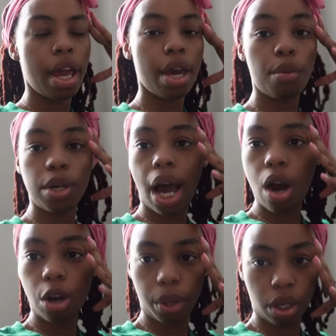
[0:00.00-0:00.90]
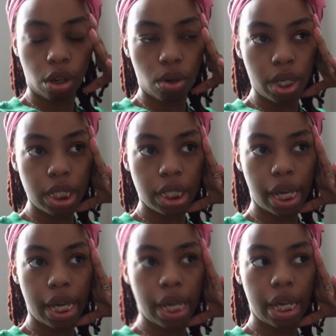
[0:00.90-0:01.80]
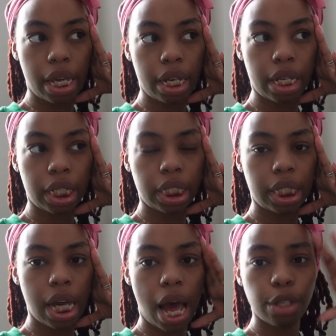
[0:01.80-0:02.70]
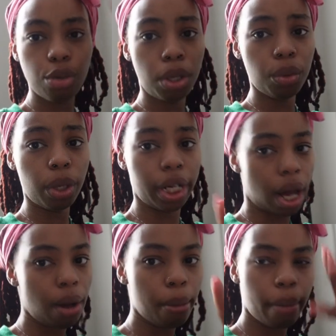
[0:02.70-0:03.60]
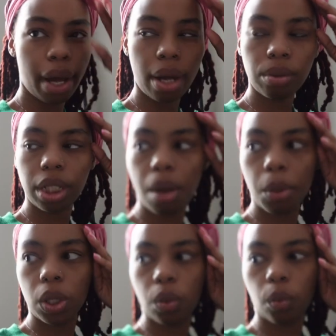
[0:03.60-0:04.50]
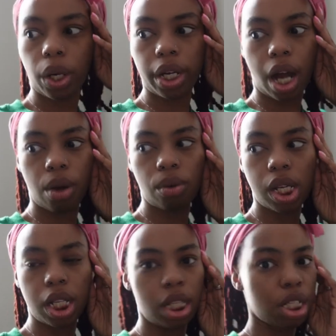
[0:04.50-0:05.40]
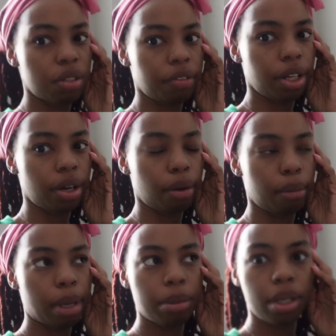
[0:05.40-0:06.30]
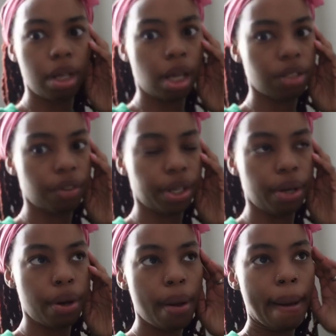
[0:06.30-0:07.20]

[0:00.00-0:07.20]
And we got homework, of course. And yeah, I do want to work out, but I don't think I'm gonna work out in this video, maybe in the next video.